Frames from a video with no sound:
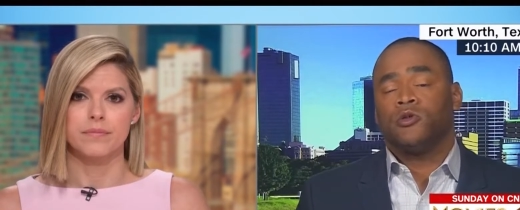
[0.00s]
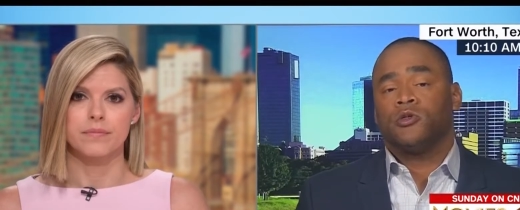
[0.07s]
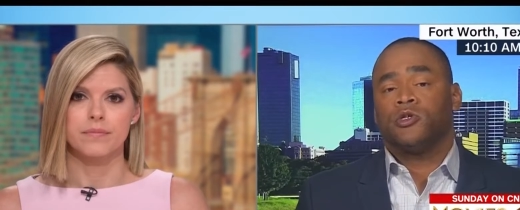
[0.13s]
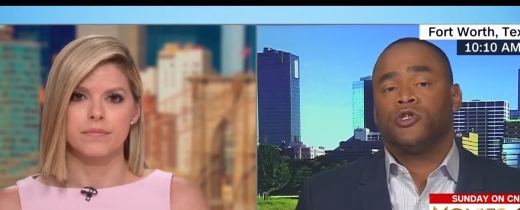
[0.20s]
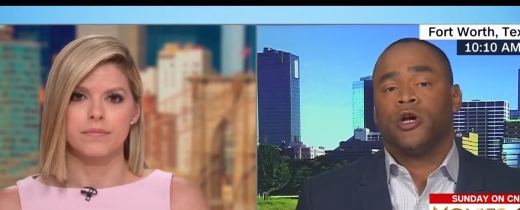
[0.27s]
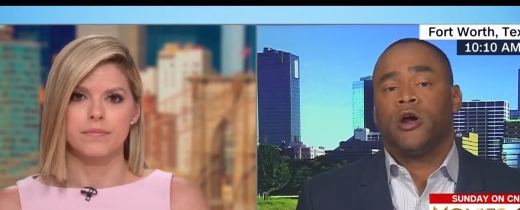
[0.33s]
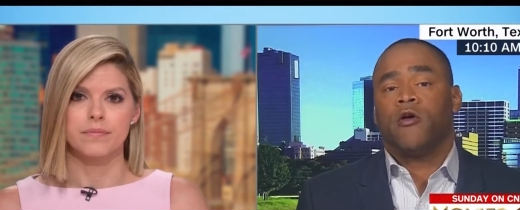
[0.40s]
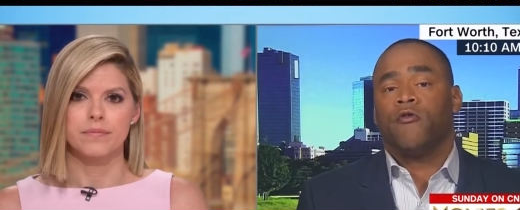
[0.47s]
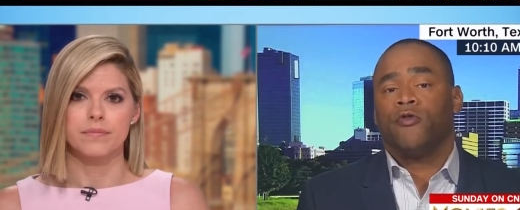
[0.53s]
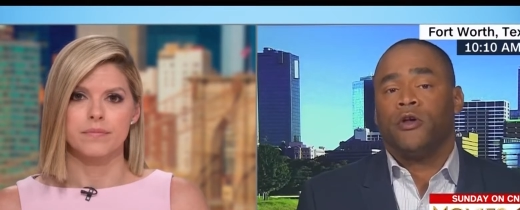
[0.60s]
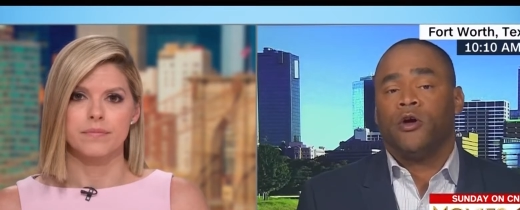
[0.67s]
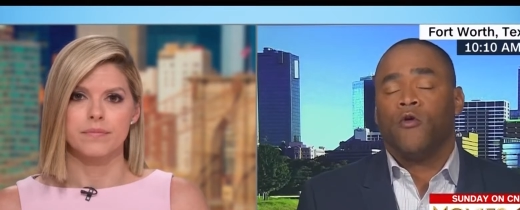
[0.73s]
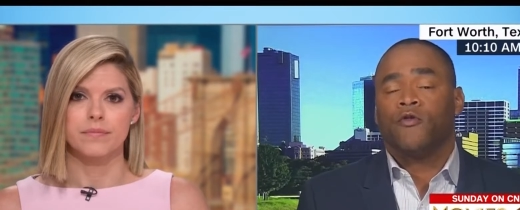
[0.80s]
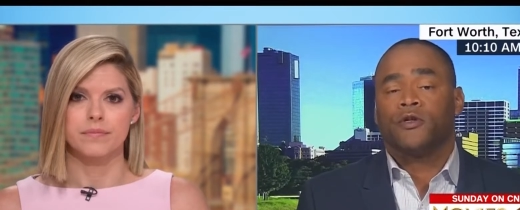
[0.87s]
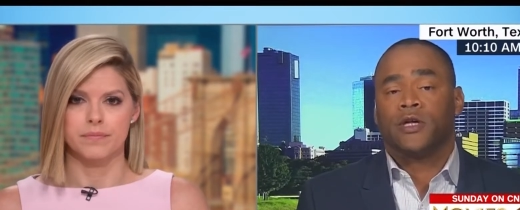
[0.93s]
Speaker 1: who's the chair of
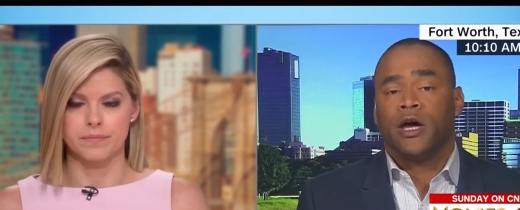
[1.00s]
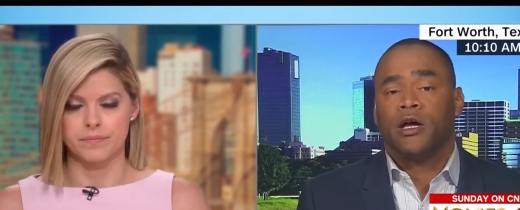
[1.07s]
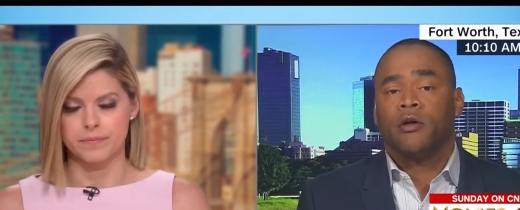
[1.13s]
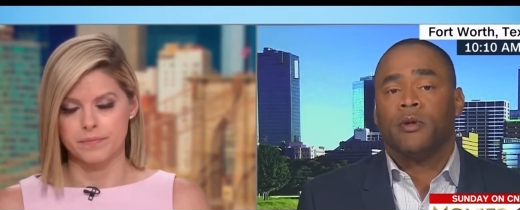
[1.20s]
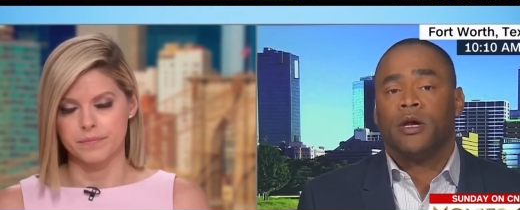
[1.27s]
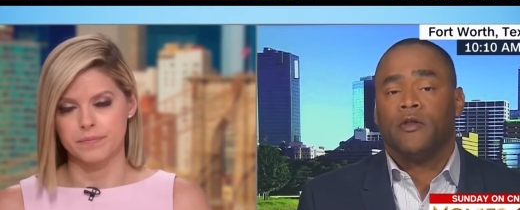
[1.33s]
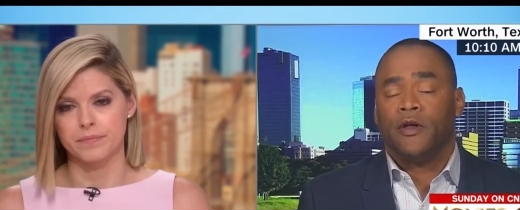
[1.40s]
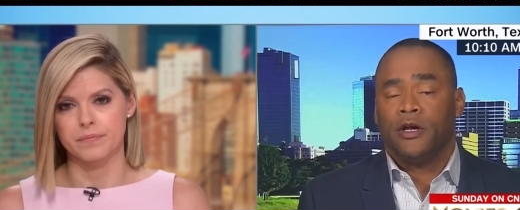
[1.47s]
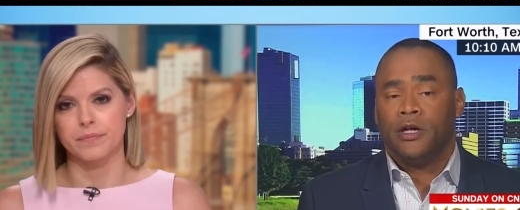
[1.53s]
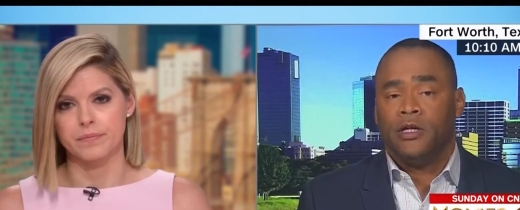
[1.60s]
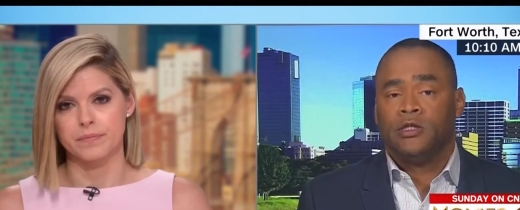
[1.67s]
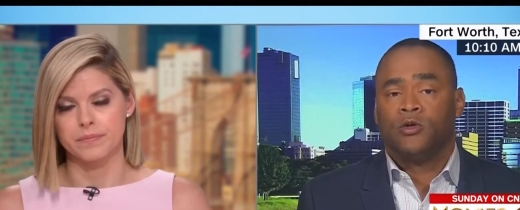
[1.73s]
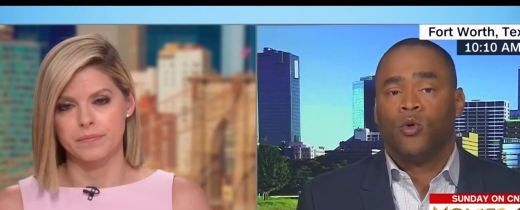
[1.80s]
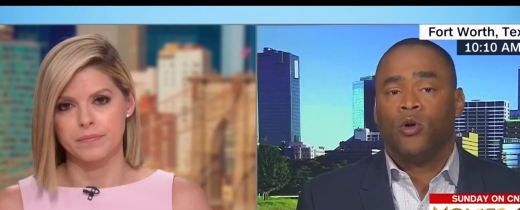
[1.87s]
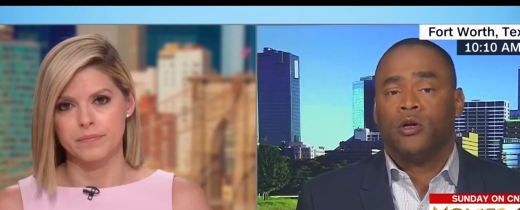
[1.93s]
the oversight committee, that
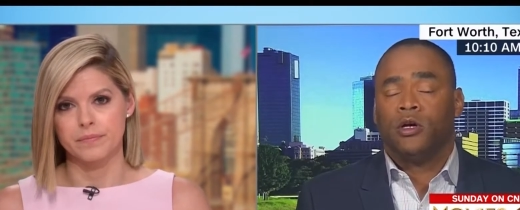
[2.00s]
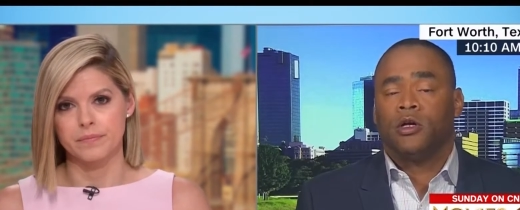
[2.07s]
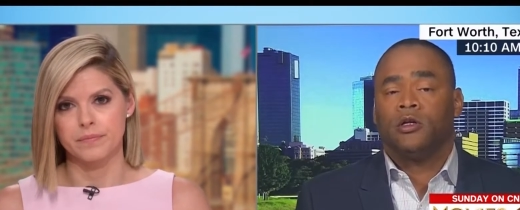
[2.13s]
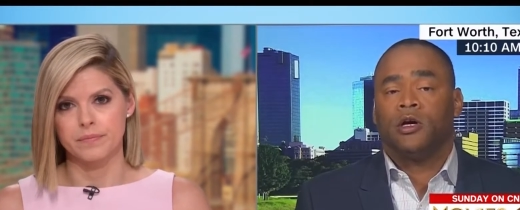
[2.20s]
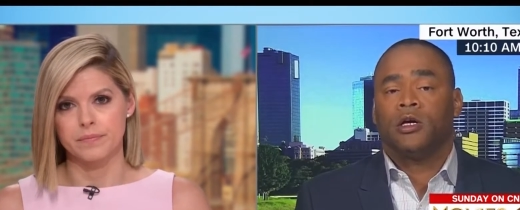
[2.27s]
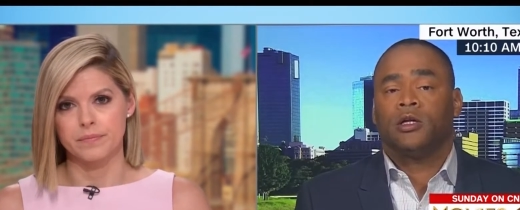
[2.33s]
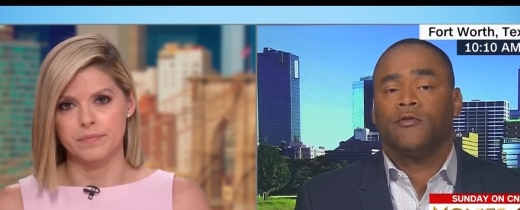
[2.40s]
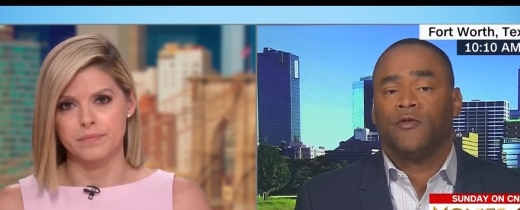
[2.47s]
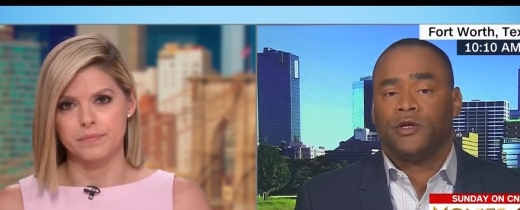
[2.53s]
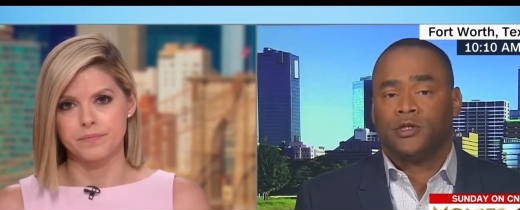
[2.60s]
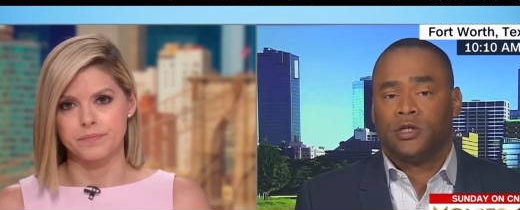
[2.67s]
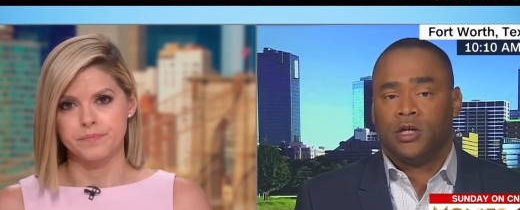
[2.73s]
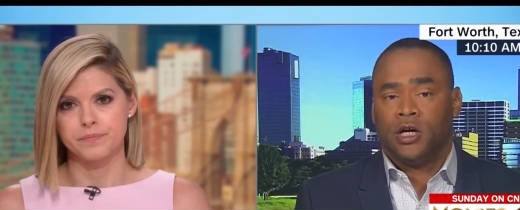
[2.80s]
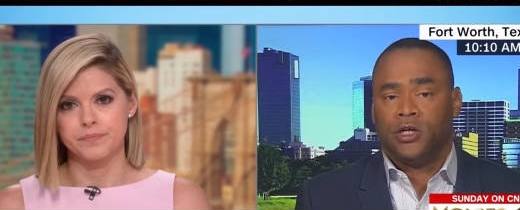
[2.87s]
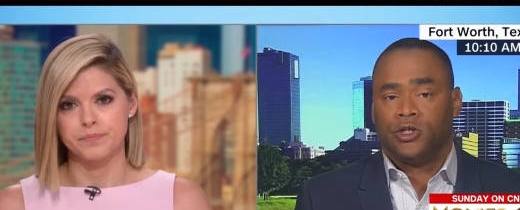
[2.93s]
he's going to conduct
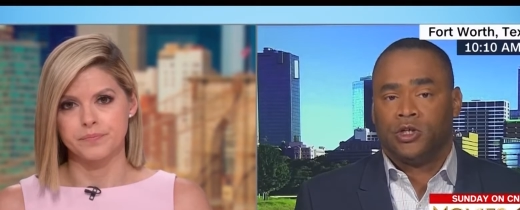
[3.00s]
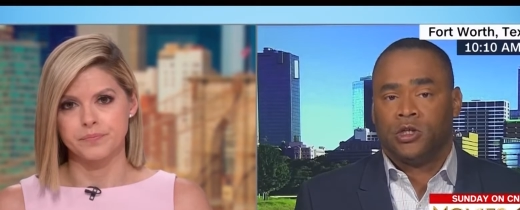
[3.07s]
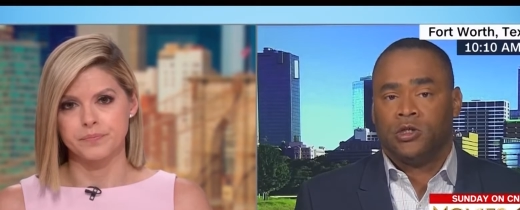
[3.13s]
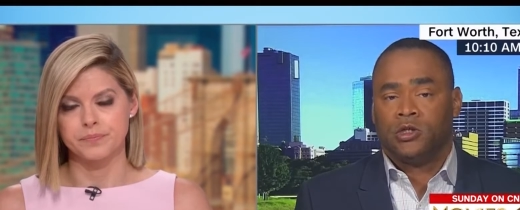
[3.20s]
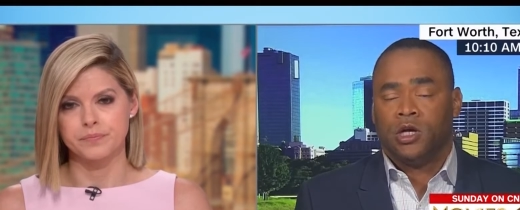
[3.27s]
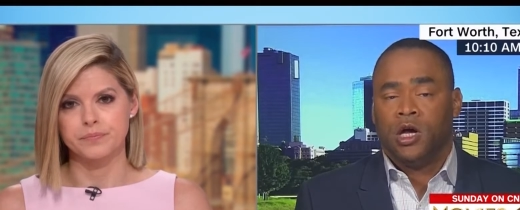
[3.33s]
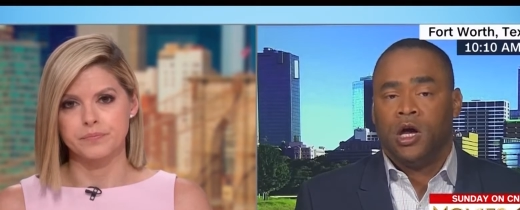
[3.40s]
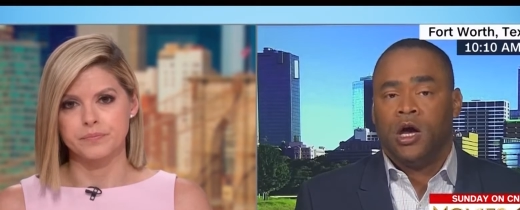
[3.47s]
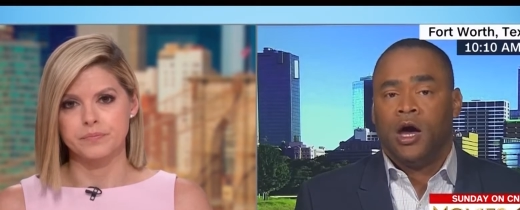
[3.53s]
investigations,